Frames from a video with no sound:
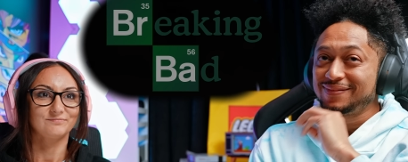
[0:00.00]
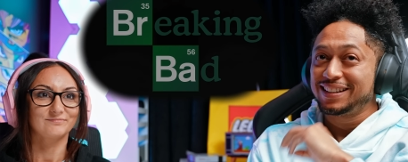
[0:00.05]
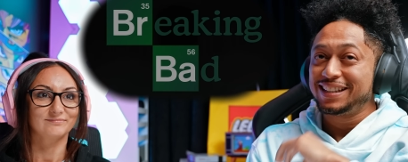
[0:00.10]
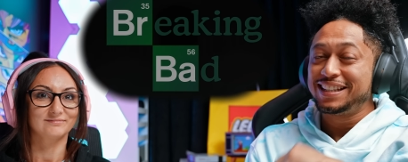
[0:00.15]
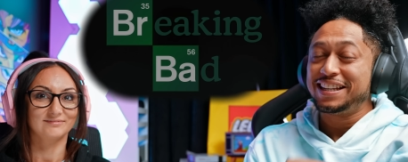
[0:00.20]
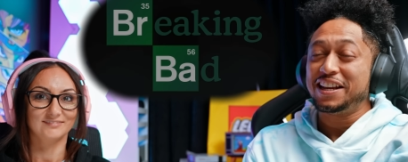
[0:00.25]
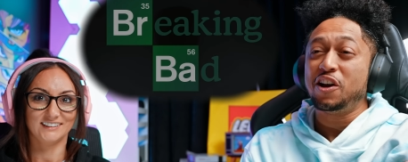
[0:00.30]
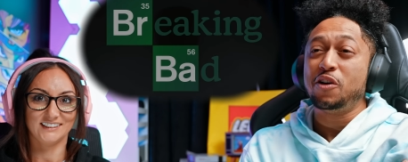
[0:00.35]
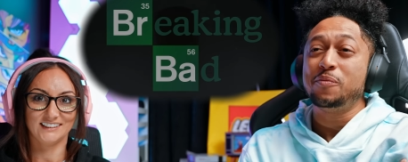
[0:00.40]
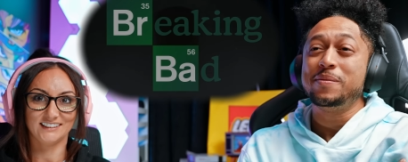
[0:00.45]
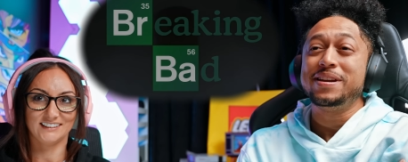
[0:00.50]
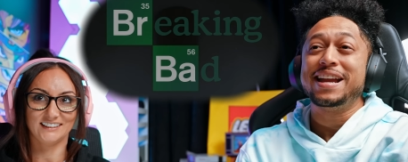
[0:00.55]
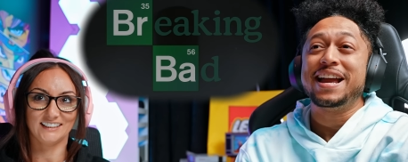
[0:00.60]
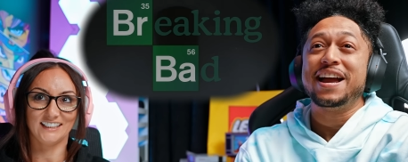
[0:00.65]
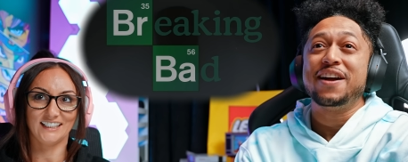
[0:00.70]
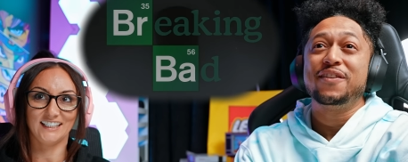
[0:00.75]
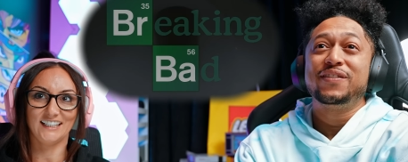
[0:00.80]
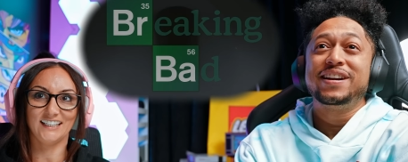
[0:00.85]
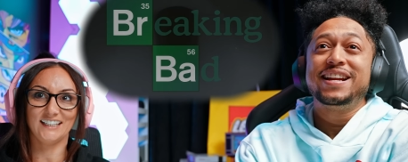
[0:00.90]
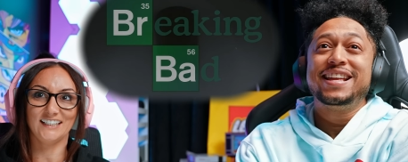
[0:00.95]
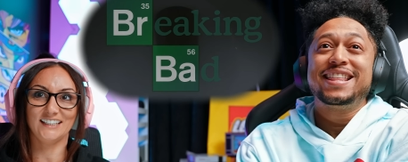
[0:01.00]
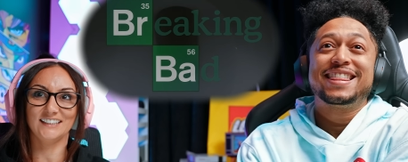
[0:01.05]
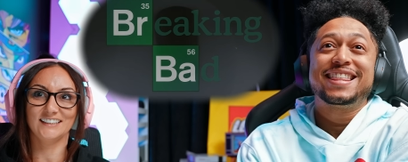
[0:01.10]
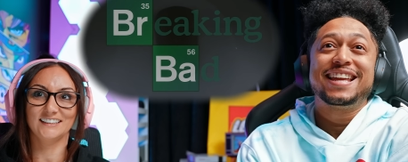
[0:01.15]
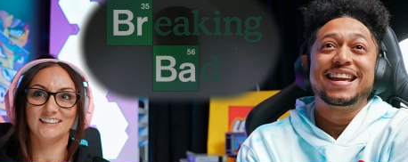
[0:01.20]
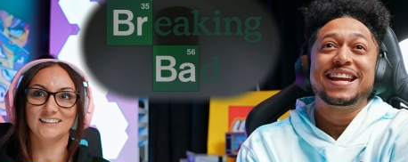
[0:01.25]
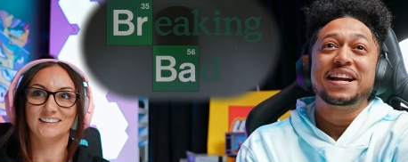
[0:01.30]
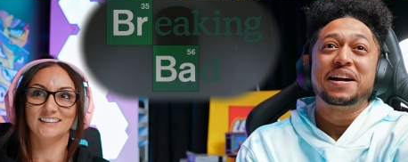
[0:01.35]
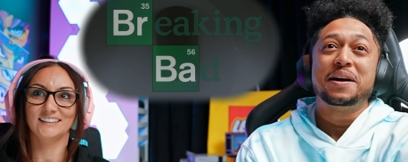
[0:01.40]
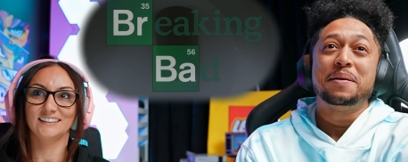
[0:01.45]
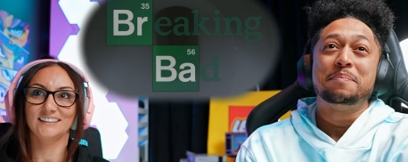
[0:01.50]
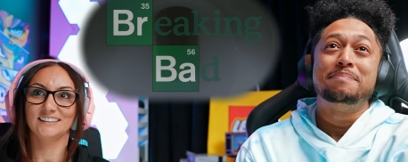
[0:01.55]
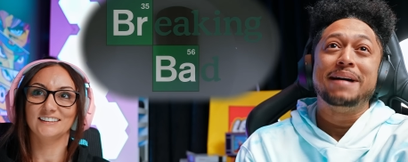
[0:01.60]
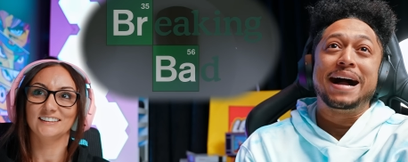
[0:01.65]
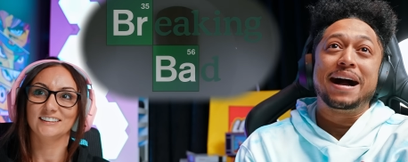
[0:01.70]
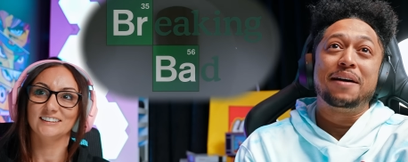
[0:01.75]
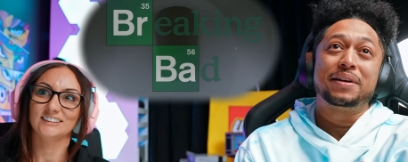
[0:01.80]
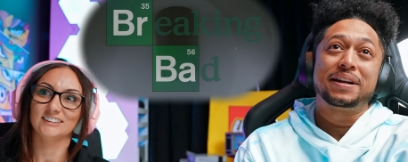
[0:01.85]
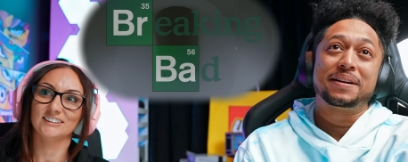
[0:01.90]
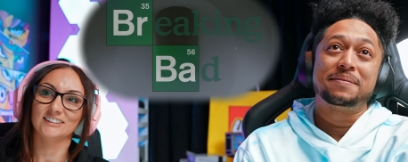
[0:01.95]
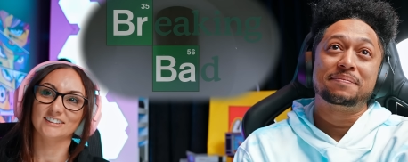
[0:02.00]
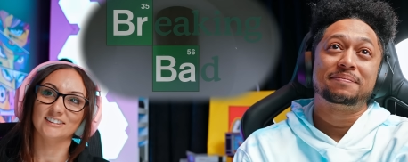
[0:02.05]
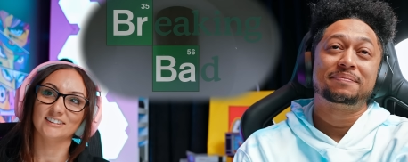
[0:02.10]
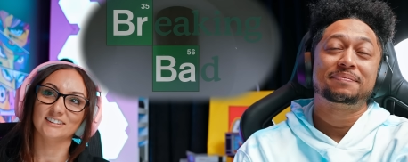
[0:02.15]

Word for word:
Speaker 1: Tell me See? everything about him.